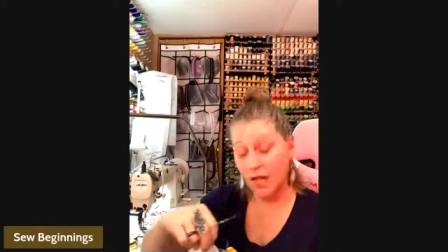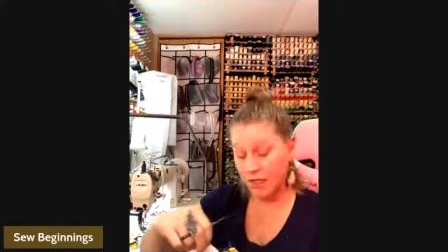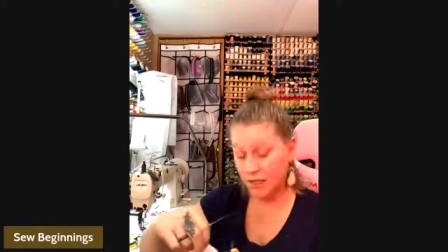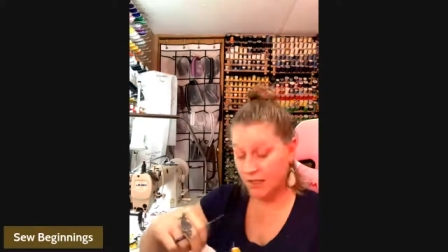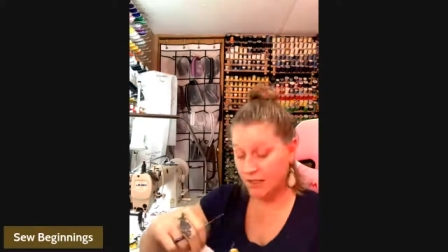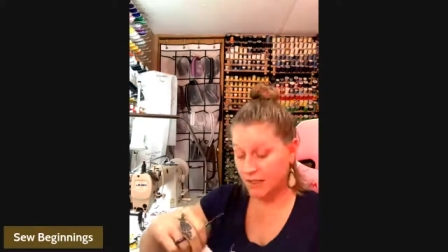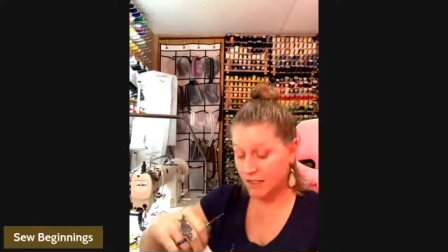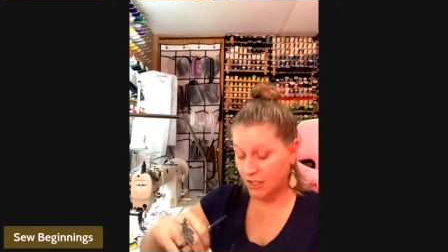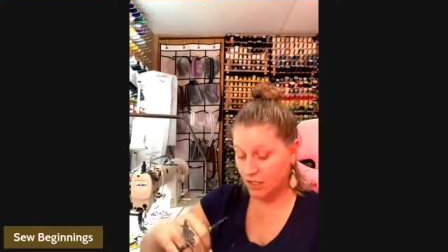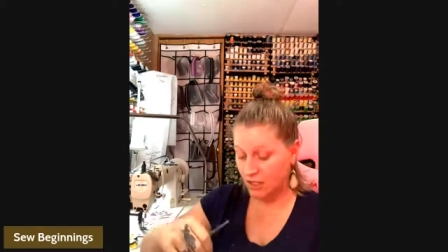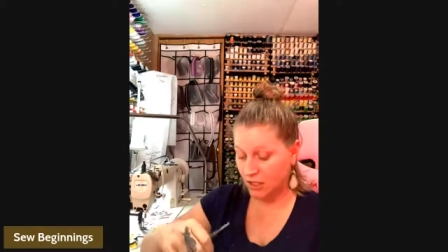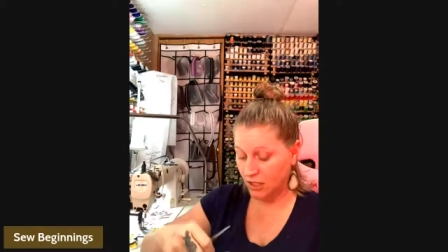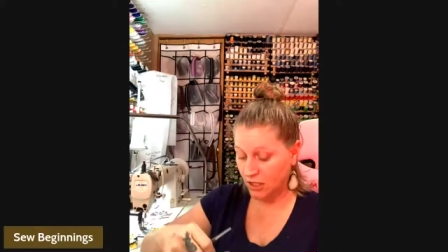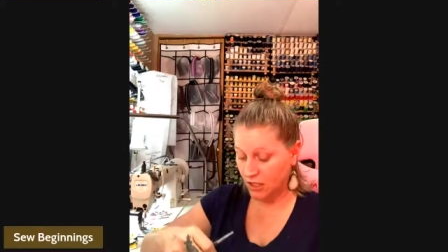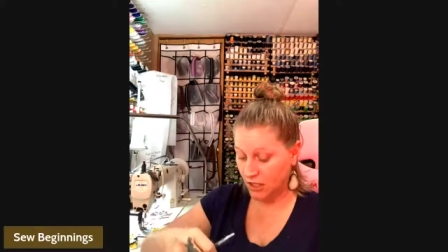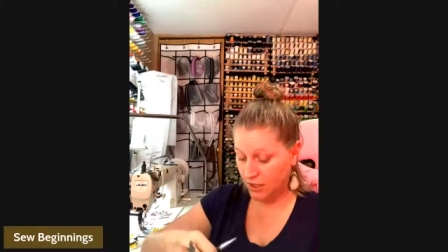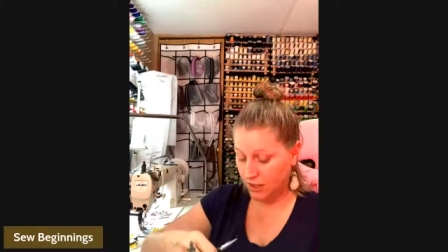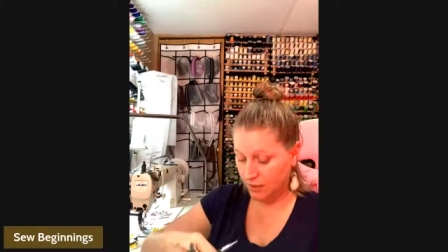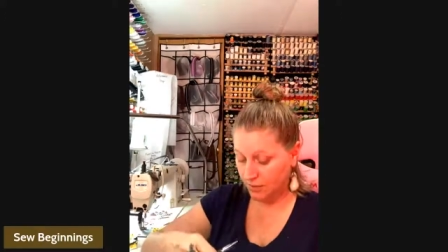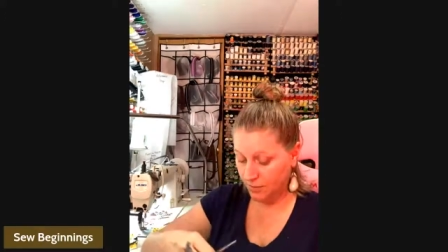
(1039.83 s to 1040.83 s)
unstitching
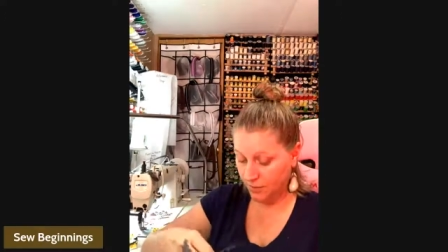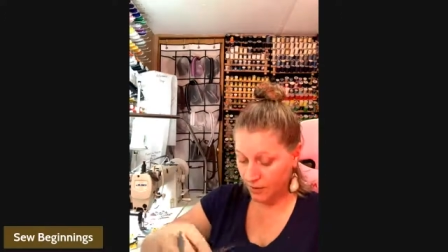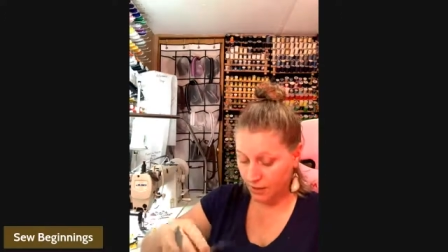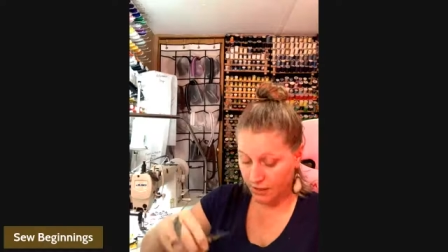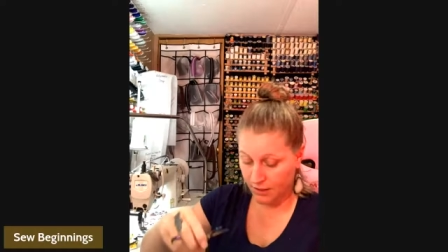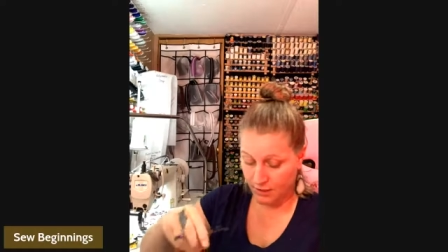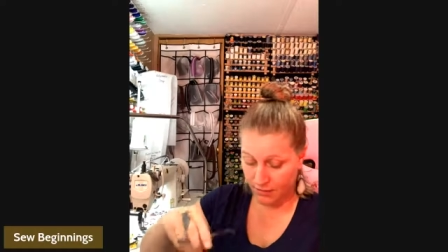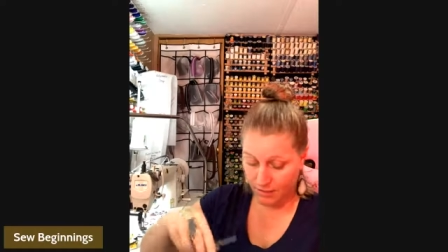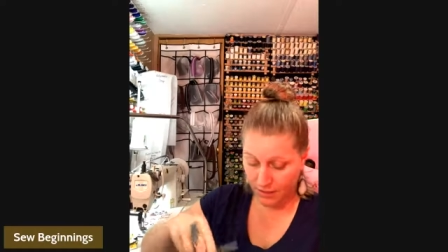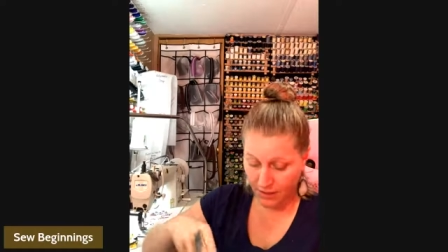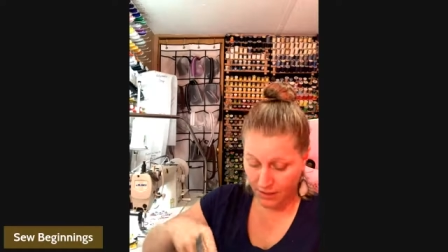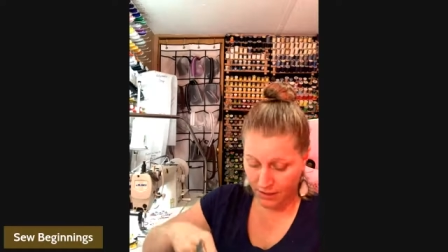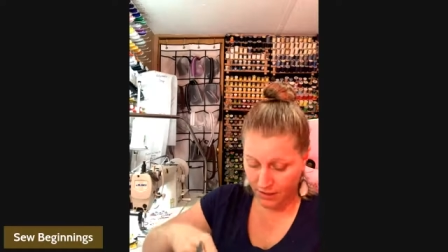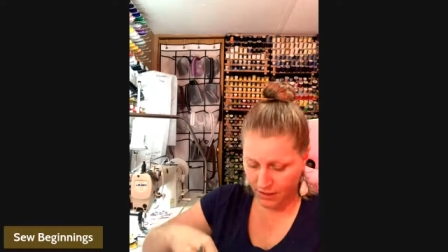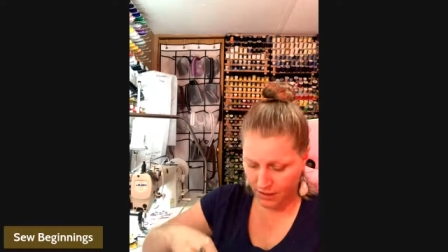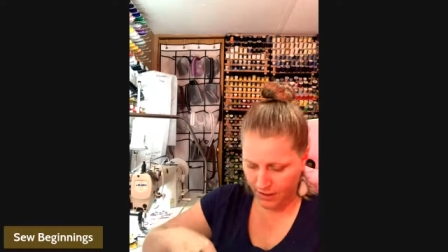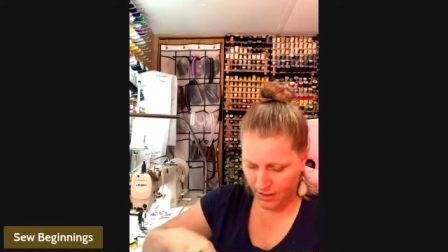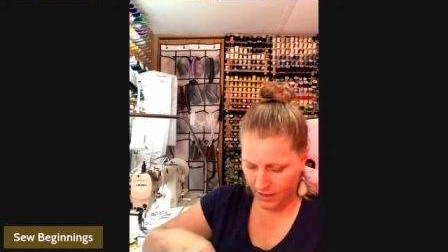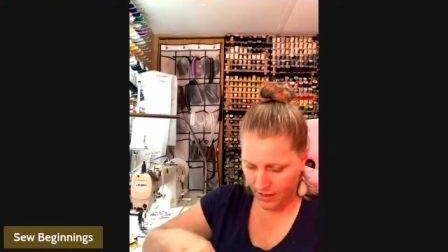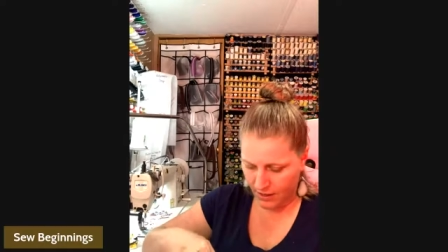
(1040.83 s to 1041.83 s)
this because
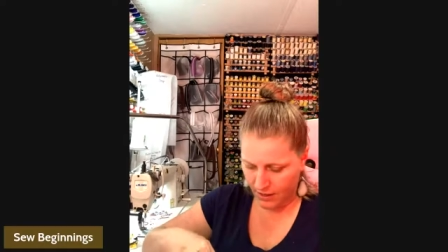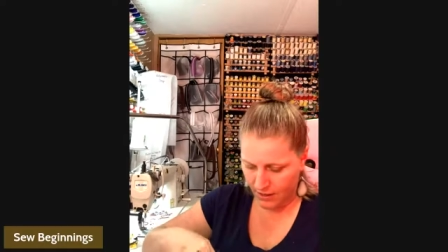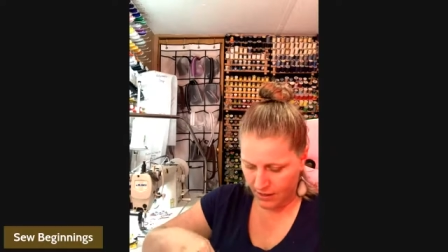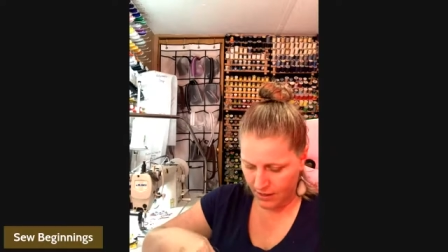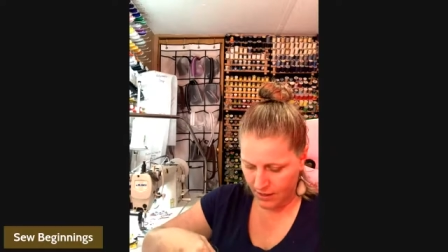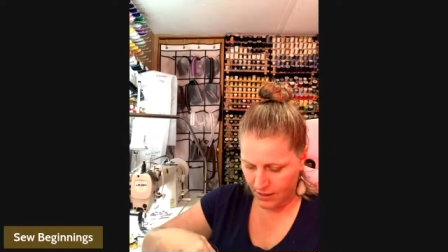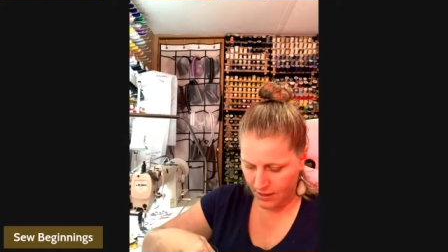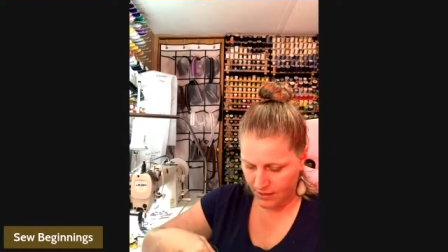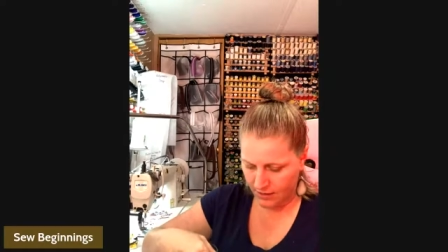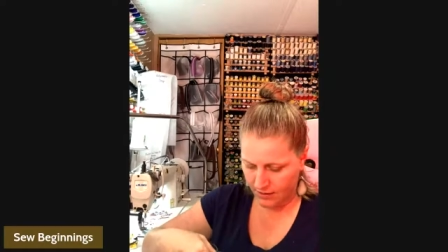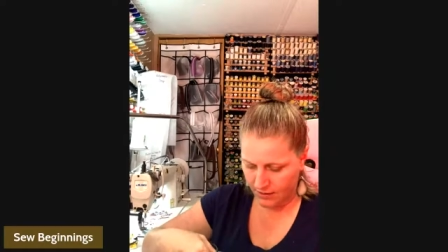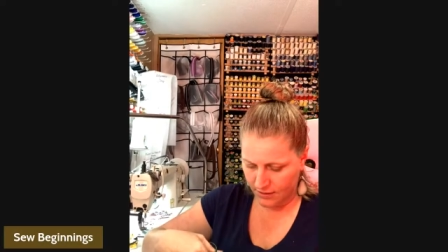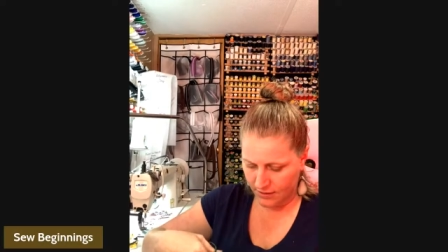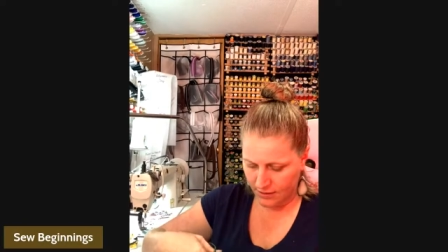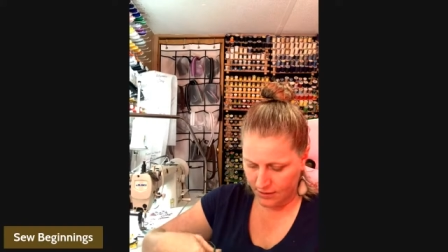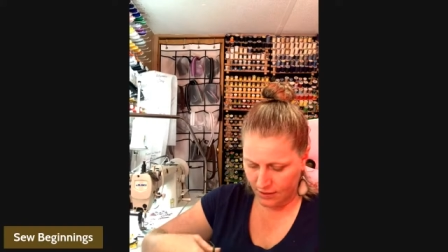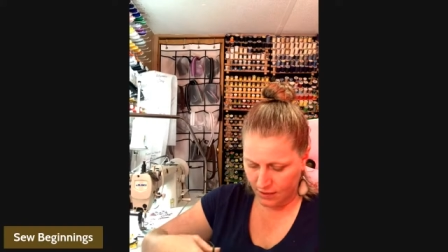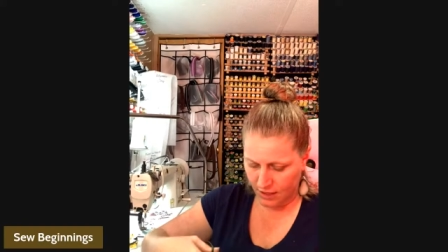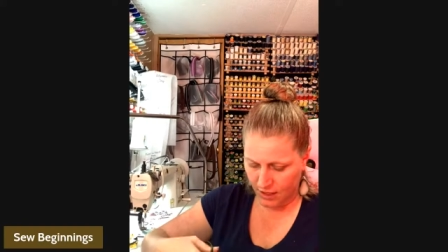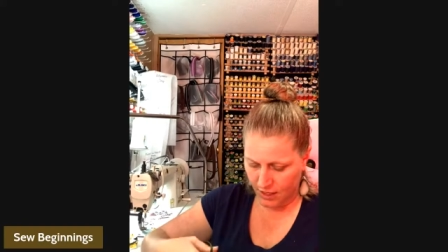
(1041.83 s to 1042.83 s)
apparently I cannot
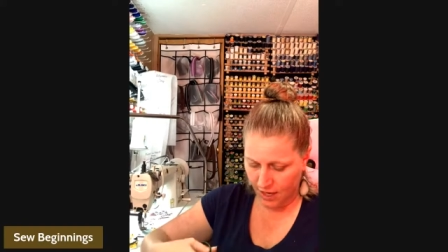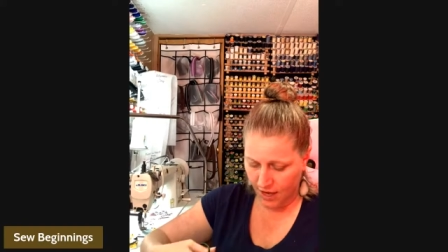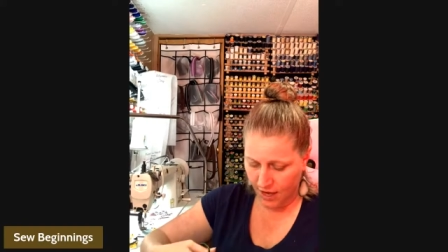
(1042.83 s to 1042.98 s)
unstitch